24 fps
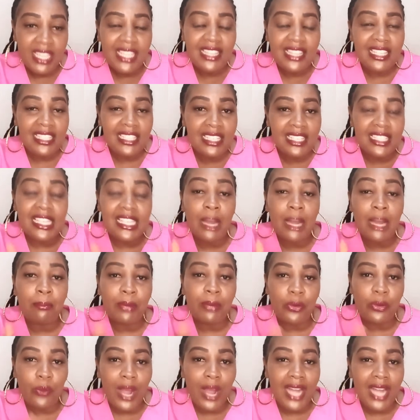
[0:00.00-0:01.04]
This is number
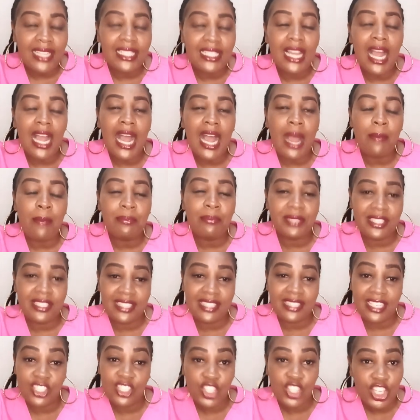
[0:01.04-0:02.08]
one, our
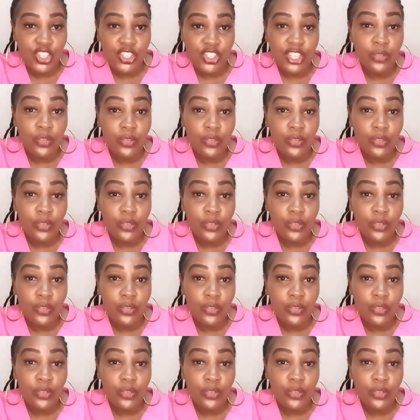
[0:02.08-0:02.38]
presentation.